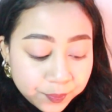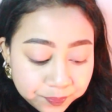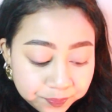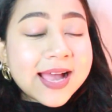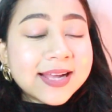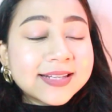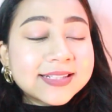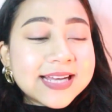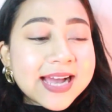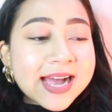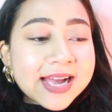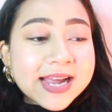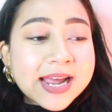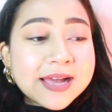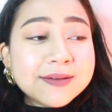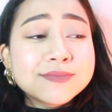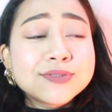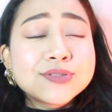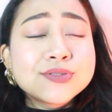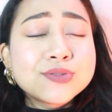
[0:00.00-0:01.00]
And I
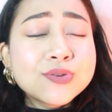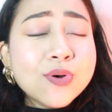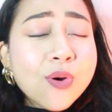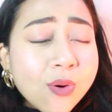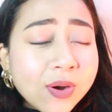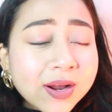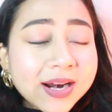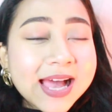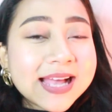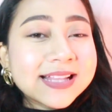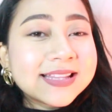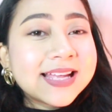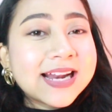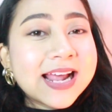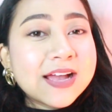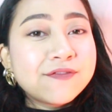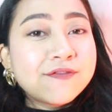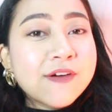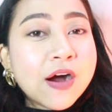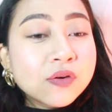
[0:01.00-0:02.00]
am so glad that
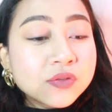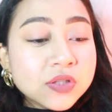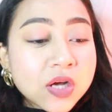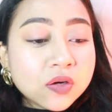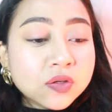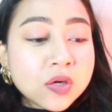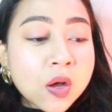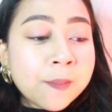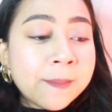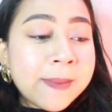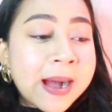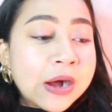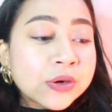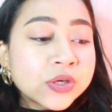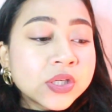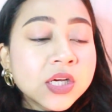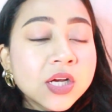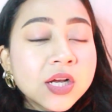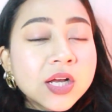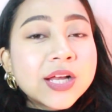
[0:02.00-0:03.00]
I found out
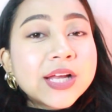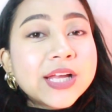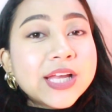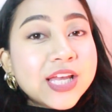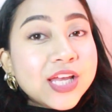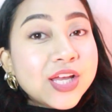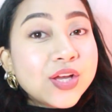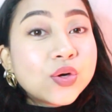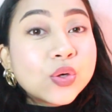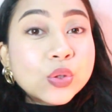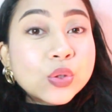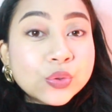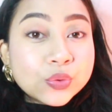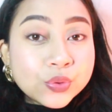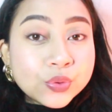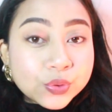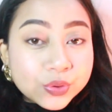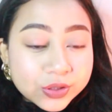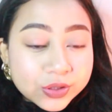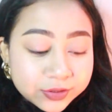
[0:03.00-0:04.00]
about Eco Rook.